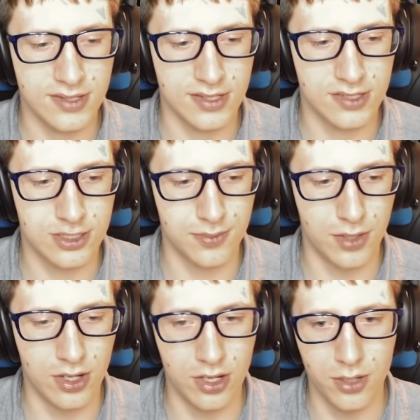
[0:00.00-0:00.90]
is
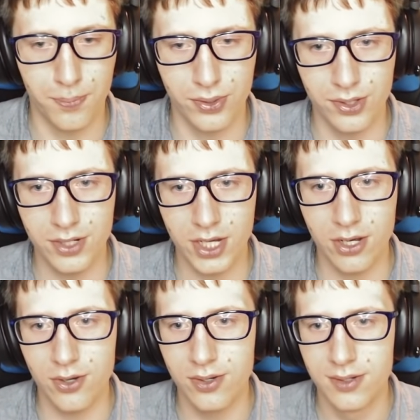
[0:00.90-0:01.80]
small.
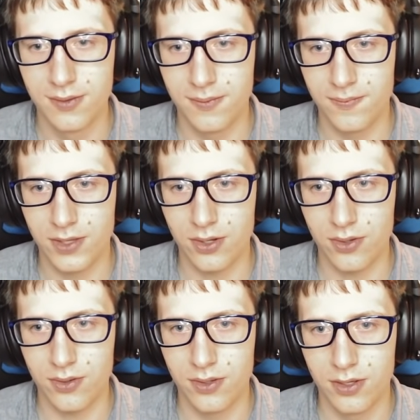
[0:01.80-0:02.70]
Pluto.
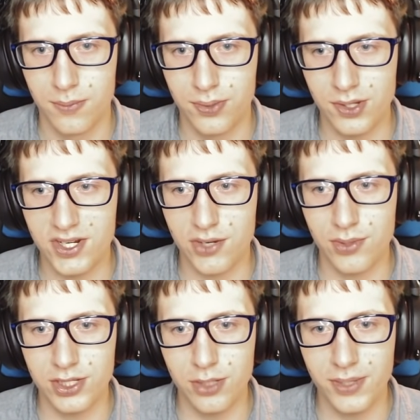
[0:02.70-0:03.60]
Pluto,
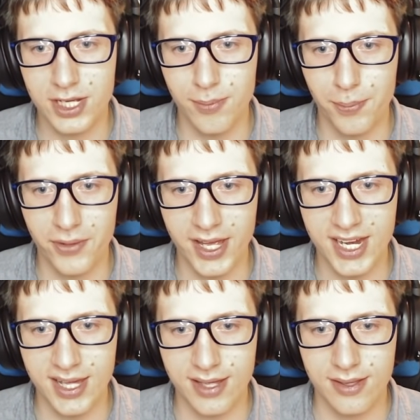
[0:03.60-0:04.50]
will you become a
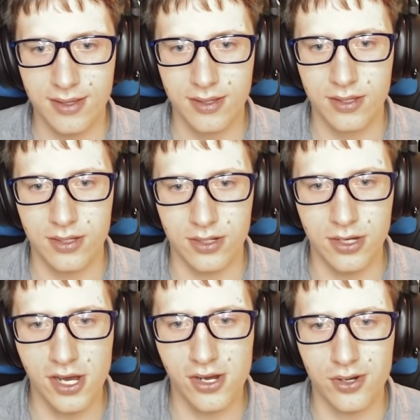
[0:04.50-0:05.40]
planet?
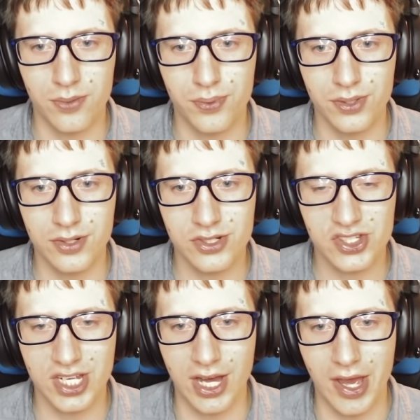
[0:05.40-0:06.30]
No, Pluto just
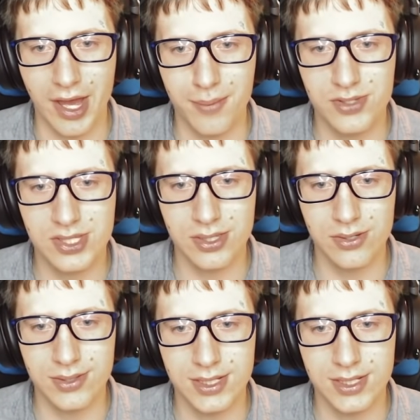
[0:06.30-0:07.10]
got absolutely